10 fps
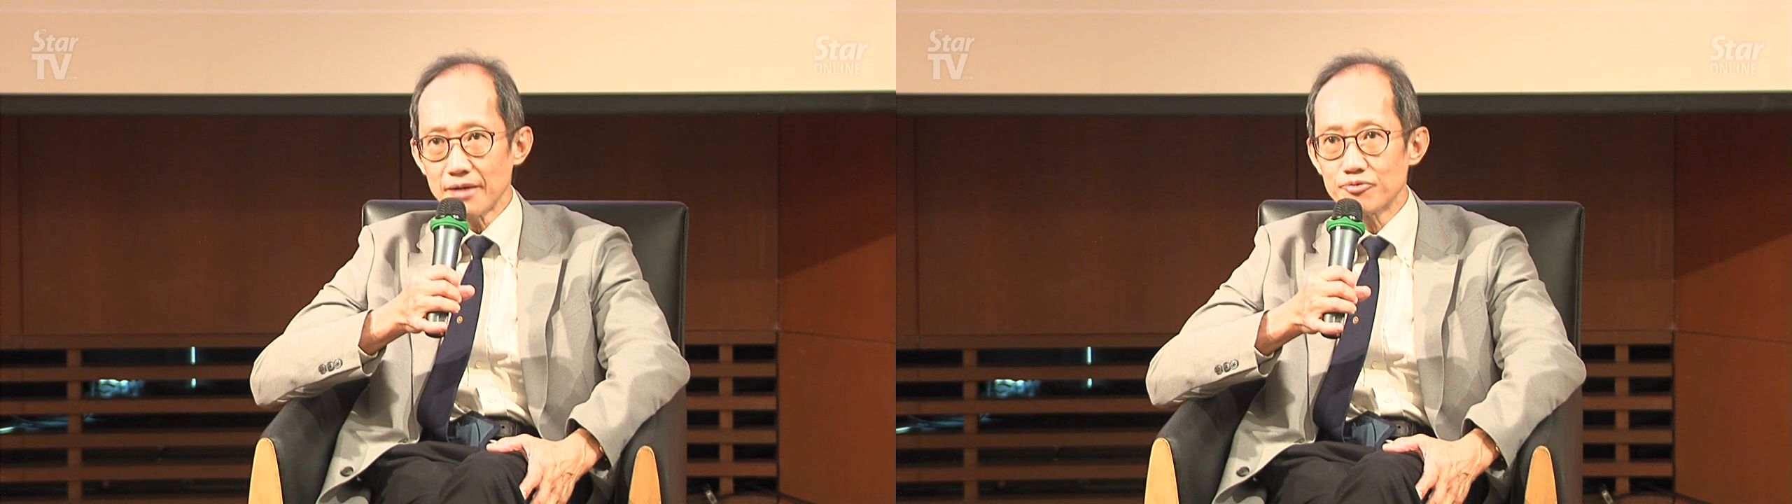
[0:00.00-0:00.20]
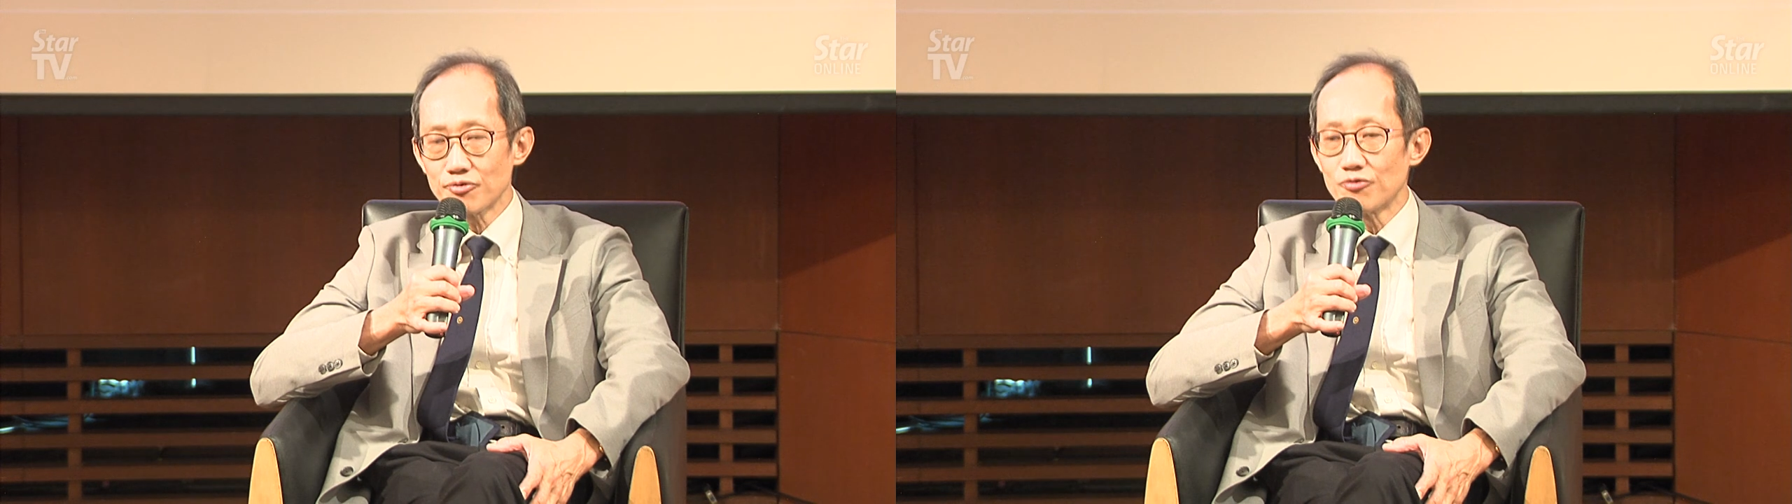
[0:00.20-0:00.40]

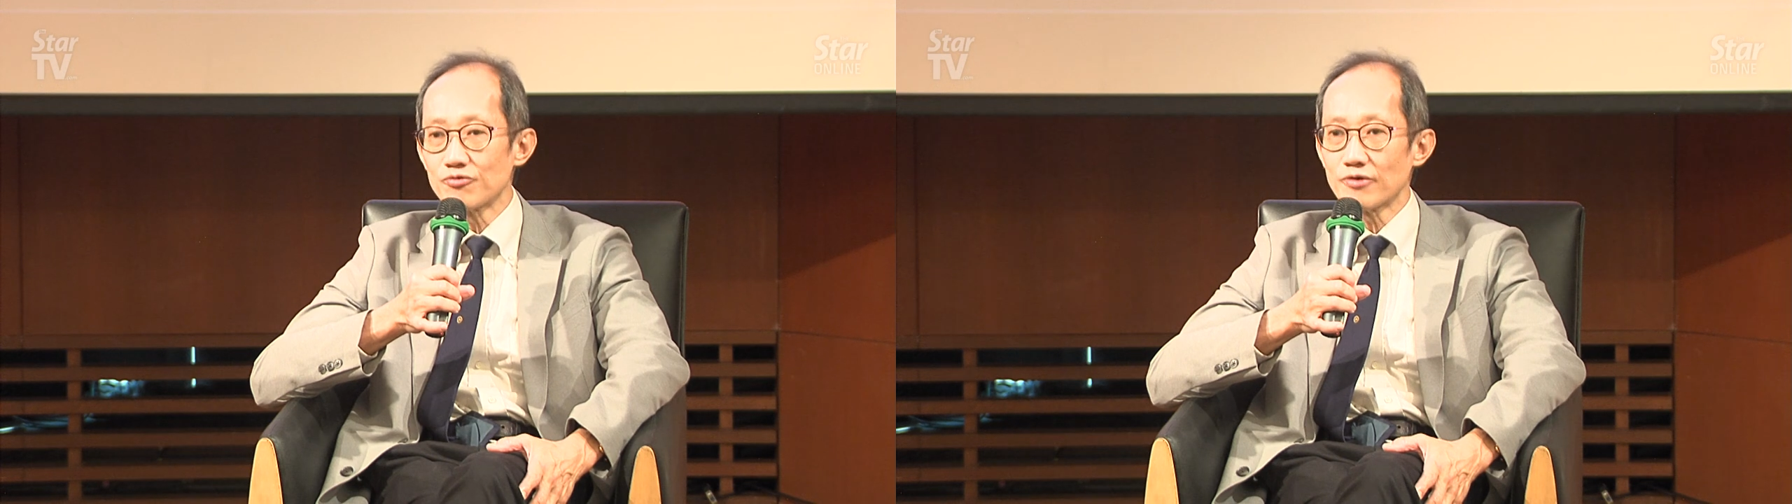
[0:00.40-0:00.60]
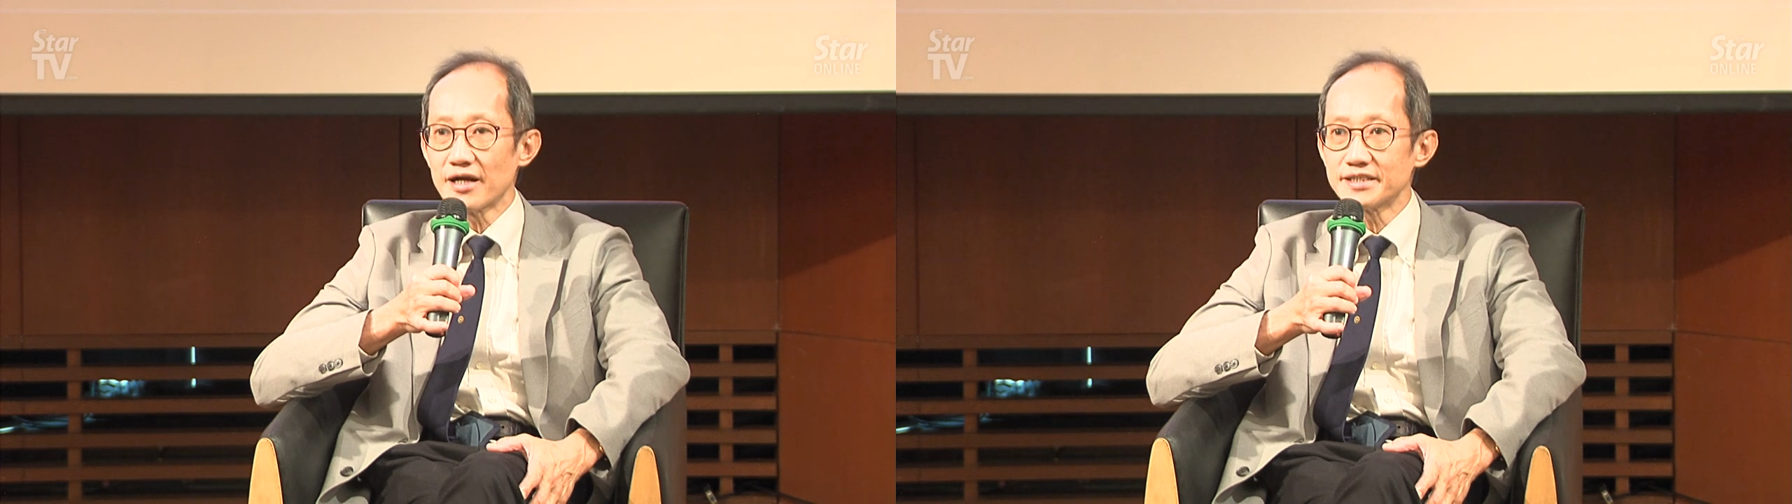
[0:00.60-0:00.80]

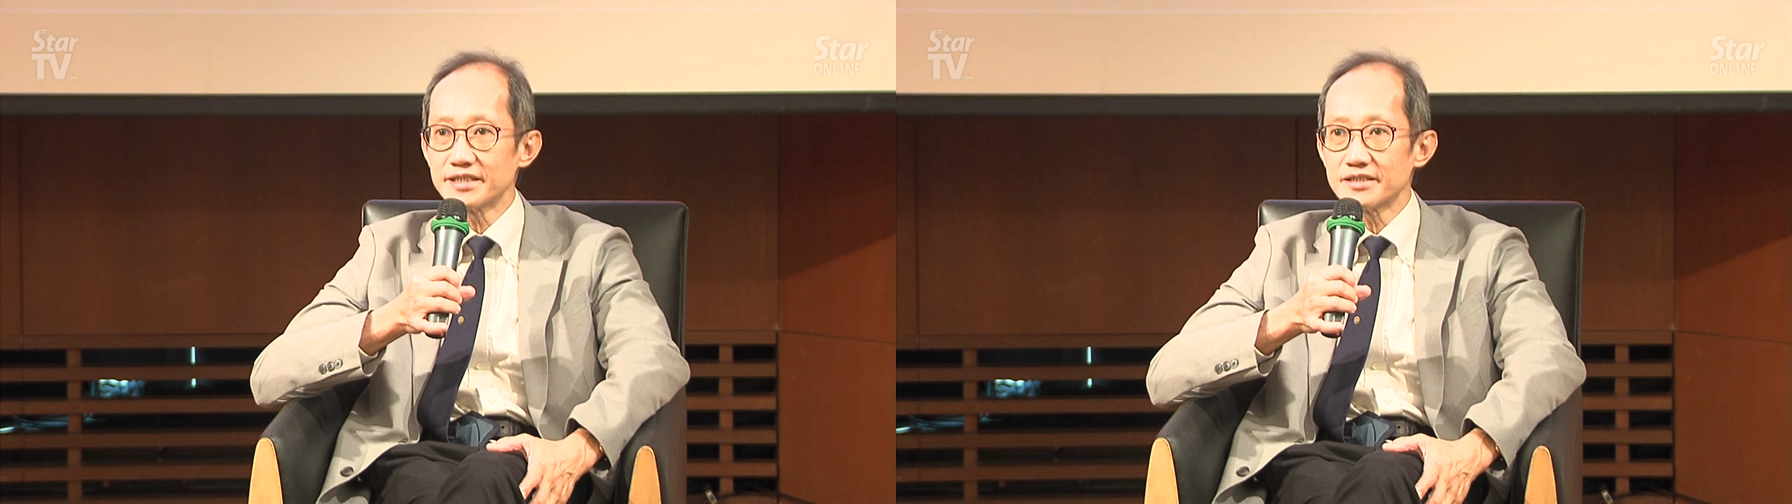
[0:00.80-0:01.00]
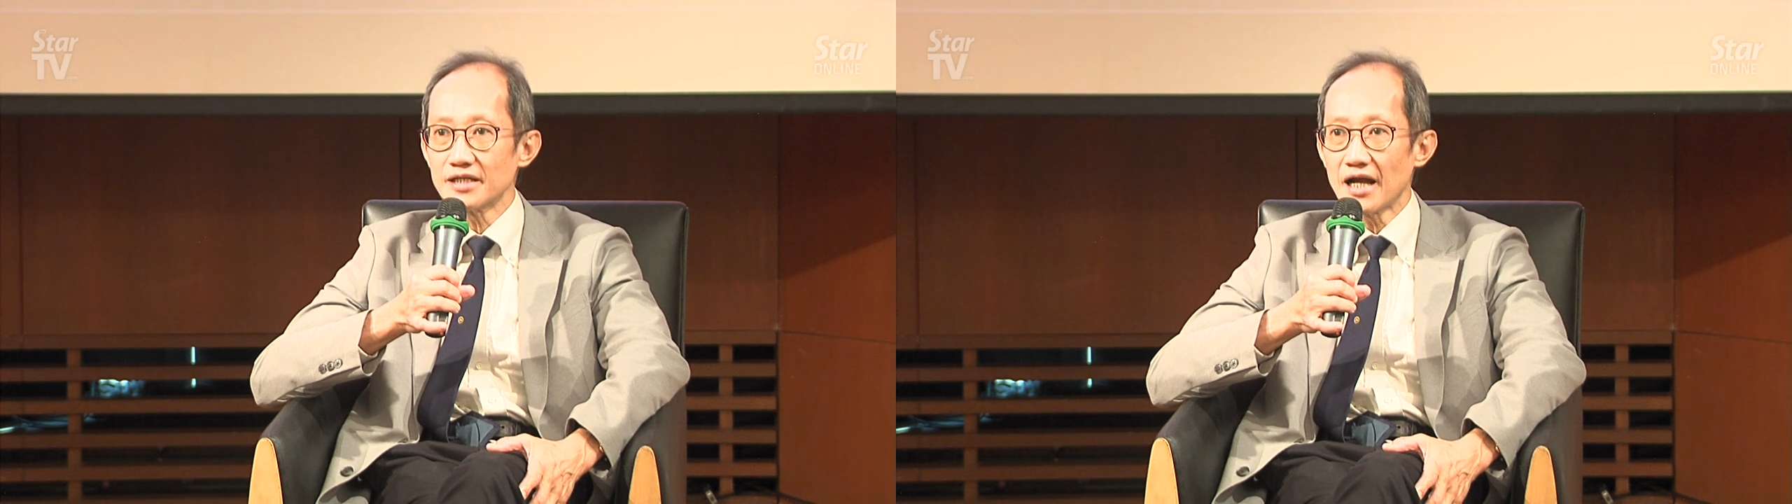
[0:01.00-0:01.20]
progress